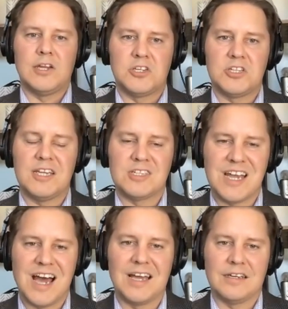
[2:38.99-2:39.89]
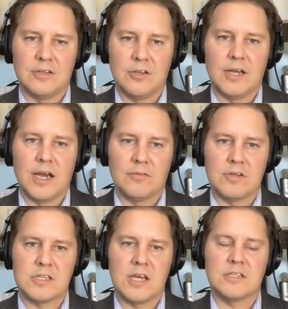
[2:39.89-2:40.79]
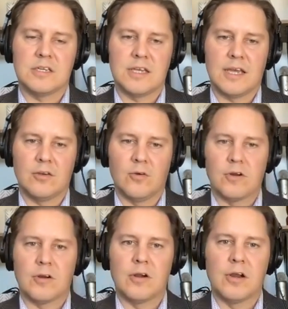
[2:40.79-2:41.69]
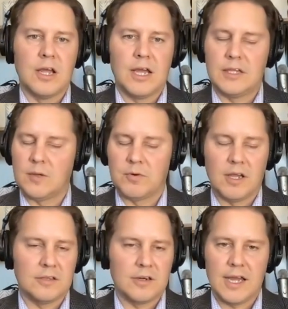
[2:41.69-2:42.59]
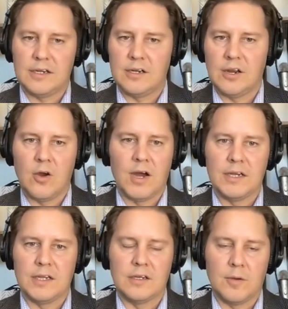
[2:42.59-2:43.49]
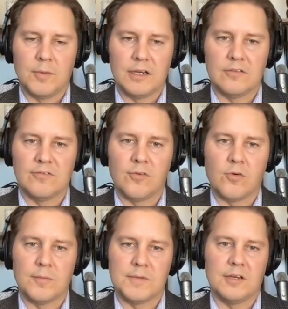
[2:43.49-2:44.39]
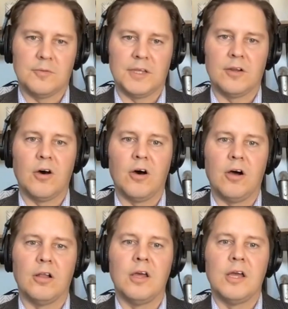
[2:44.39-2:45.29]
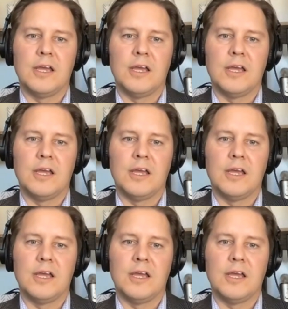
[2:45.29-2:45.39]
And she signed a do not resuscitate order, and the brother had no idea. Nobody informed him at all.